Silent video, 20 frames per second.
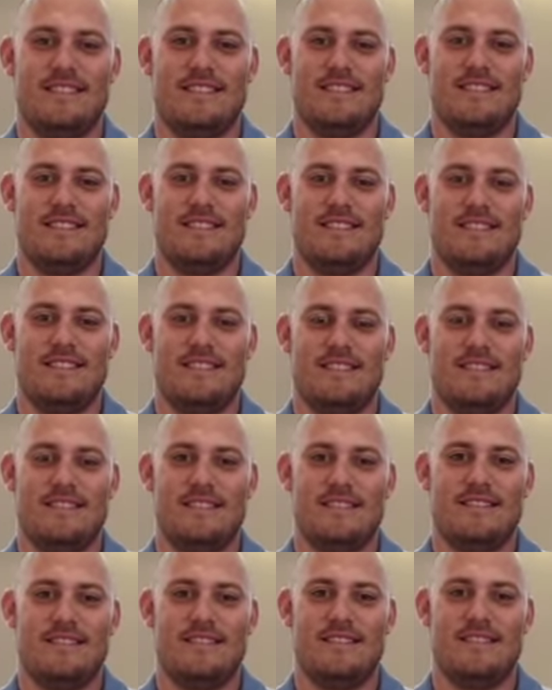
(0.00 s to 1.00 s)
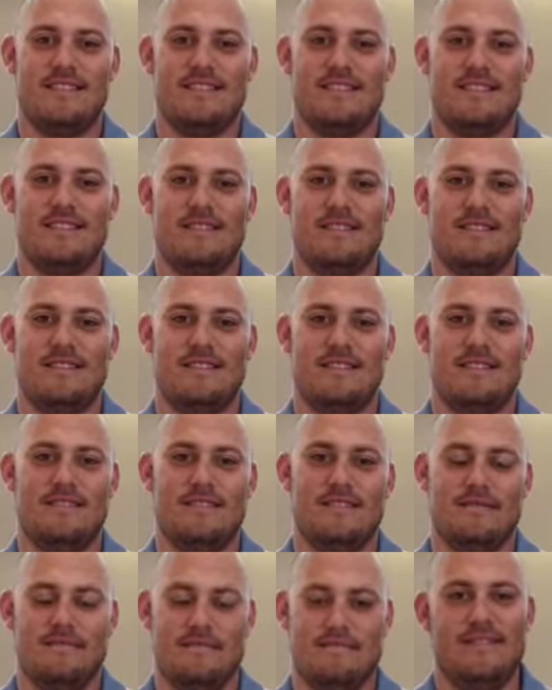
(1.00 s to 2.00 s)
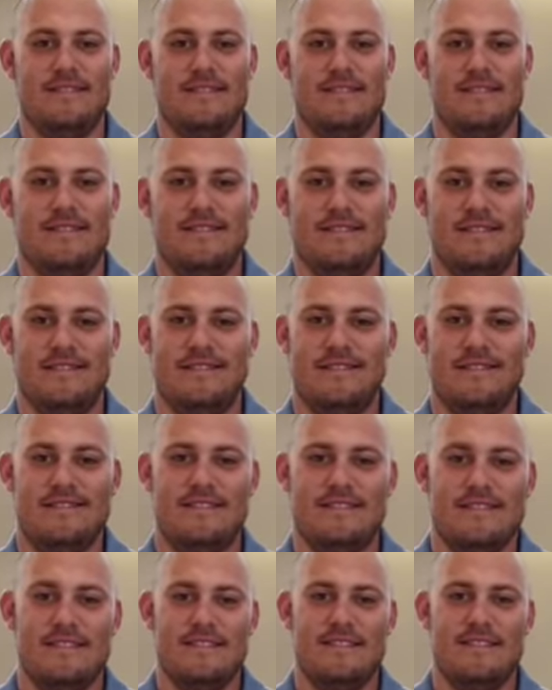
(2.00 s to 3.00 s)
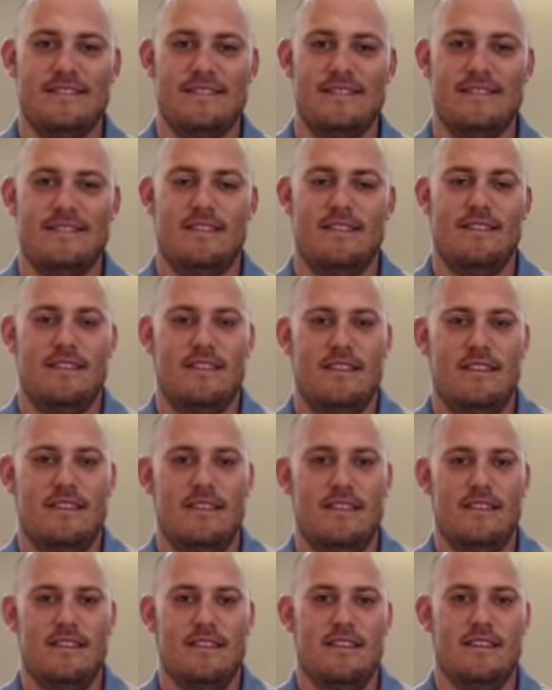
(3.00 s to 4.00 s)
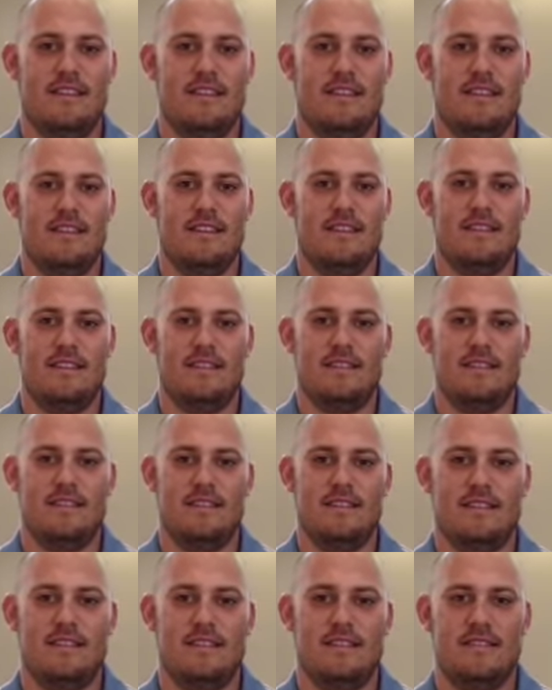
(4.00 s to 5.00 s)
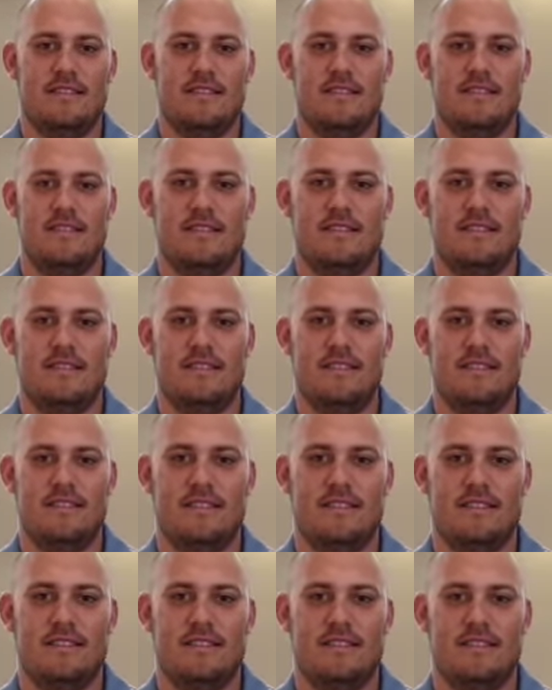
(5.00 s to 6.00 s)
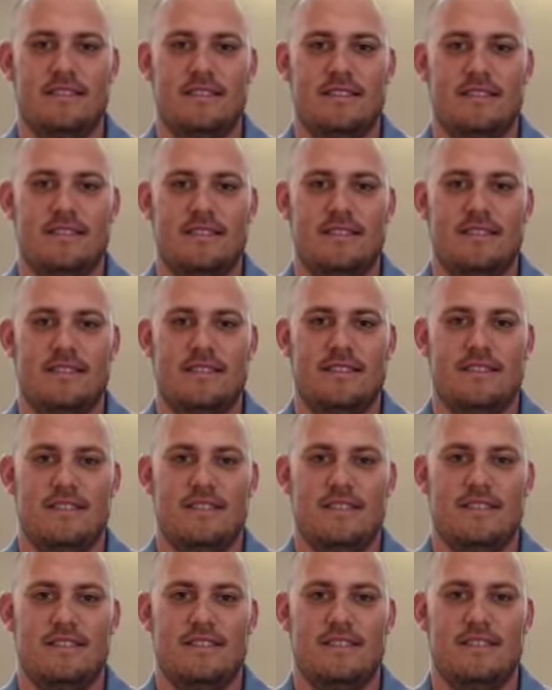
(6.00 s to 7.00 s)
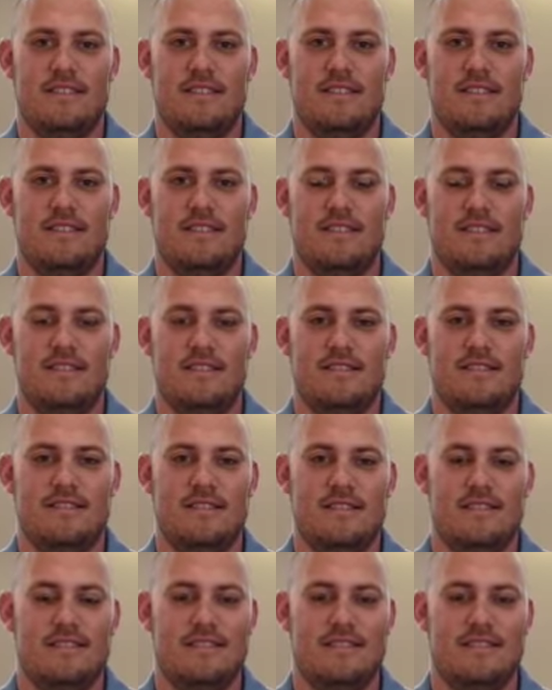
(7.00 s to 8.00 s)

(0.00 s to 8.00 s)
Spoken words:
This person isn't speaking.